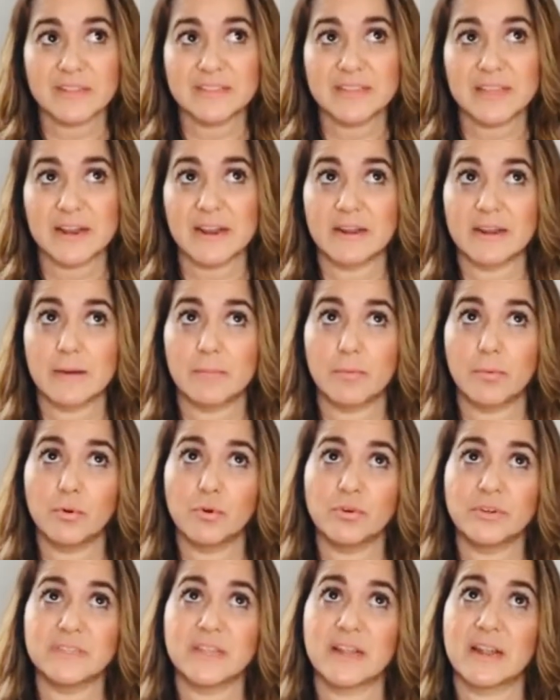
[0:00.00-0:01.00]
that I
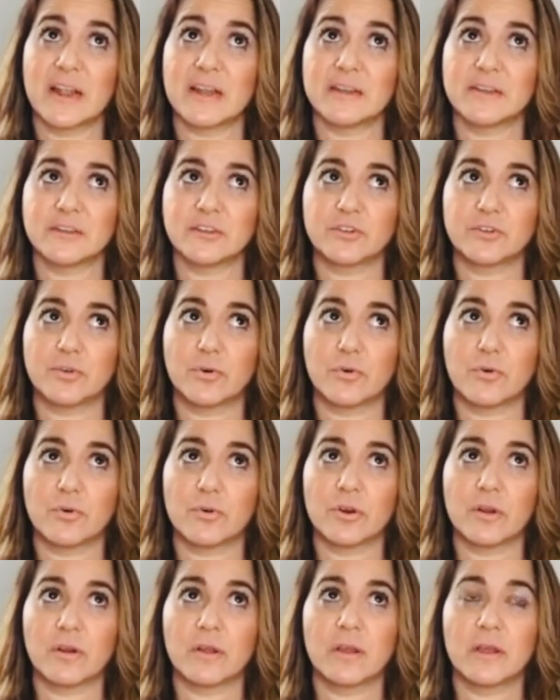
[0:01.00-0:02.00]
avoid, that I
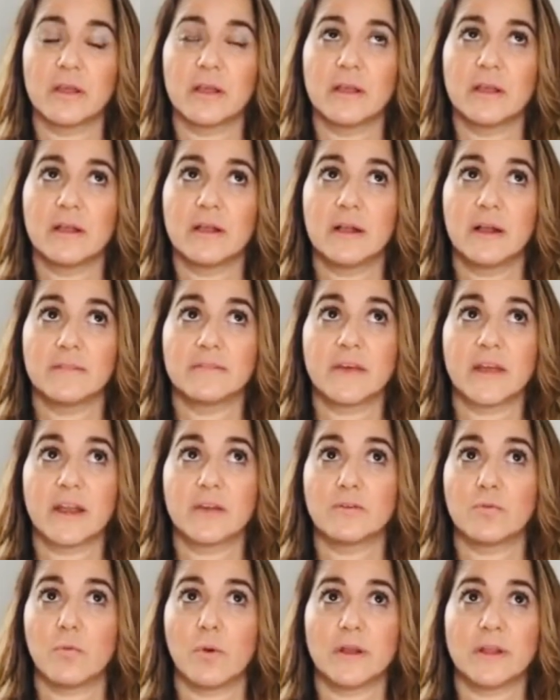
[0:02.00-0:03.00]
ignore, that I
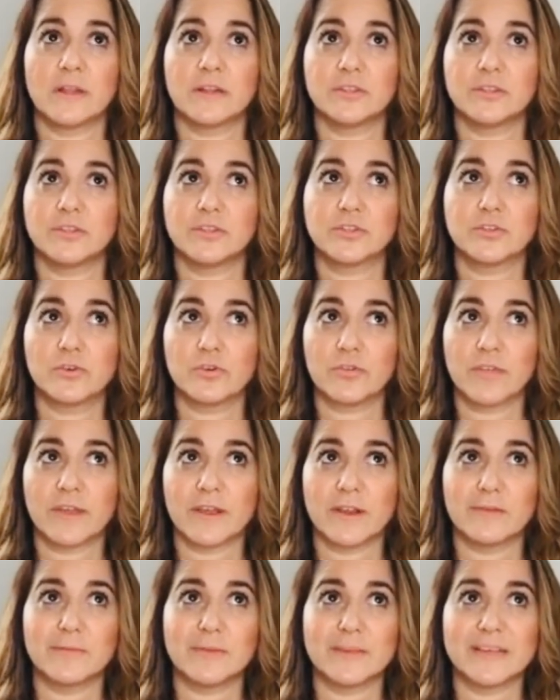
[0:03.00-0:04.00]
don't want to go
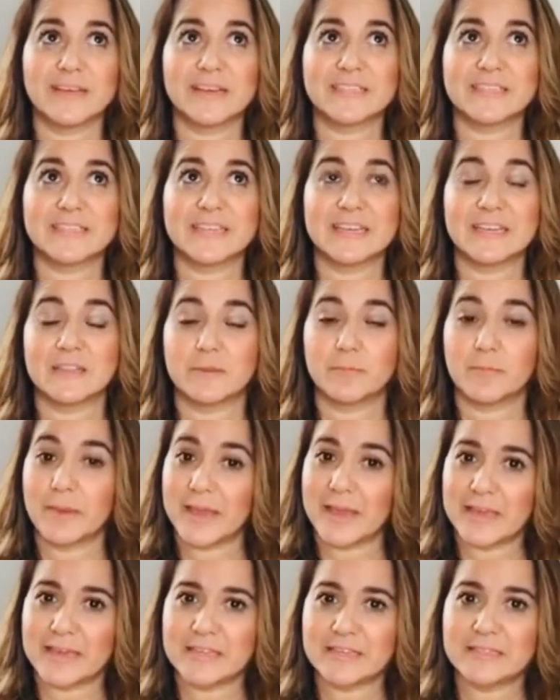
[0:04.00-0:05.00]
there because it
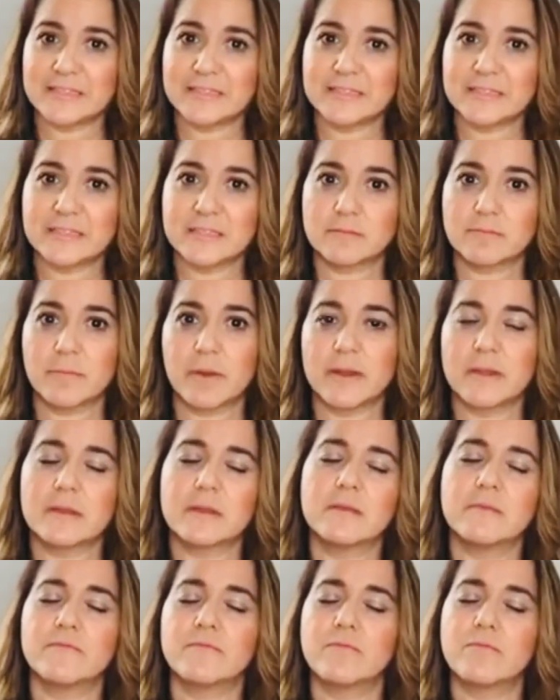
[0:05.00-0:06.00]
pains. But
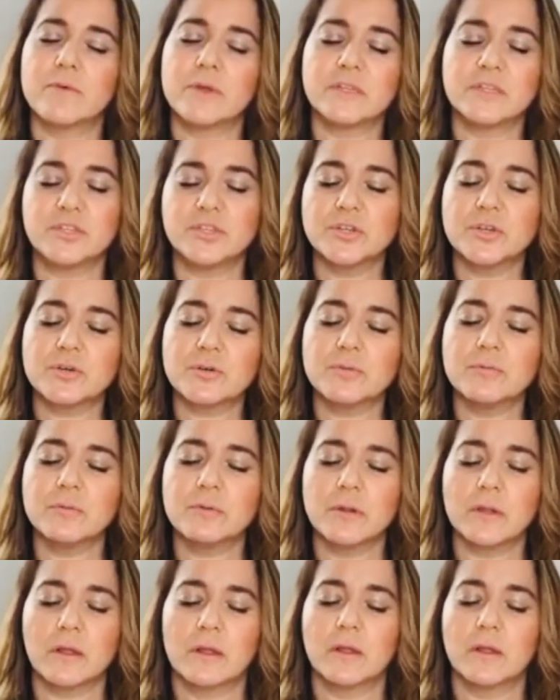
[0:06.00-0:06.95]
if we don't